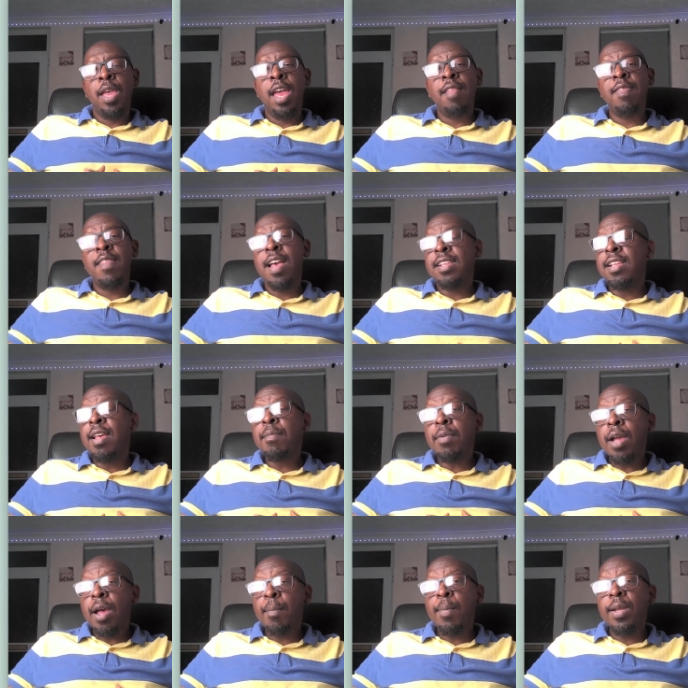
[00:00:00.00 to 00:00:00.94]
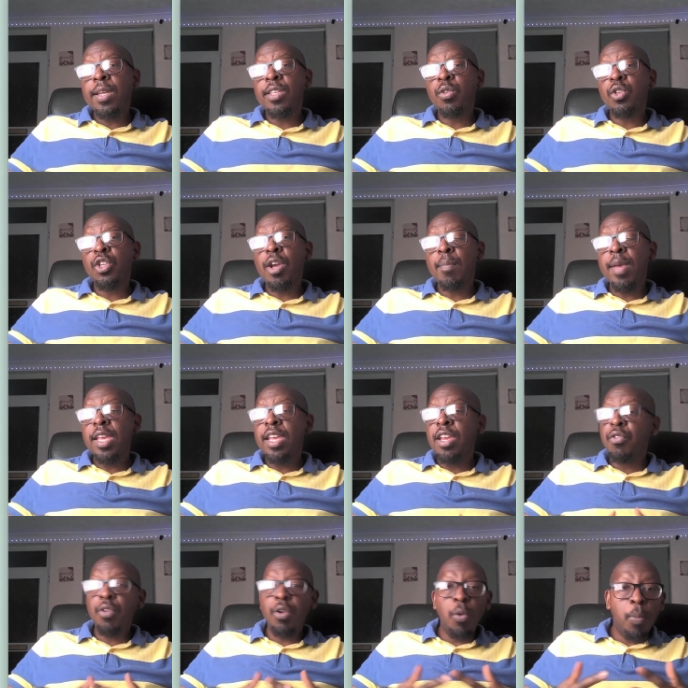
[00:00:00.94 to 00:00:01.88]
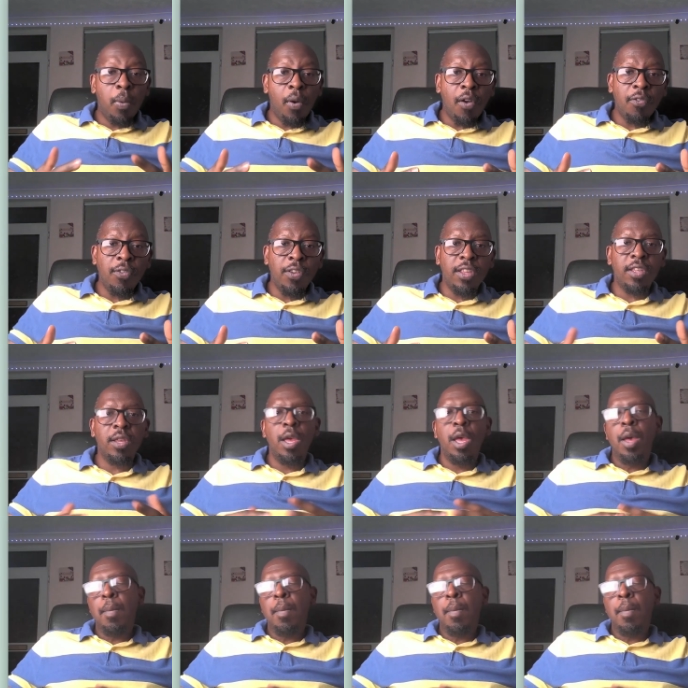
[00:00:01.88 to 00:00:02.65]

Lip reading: and there are some companies which are making real profits,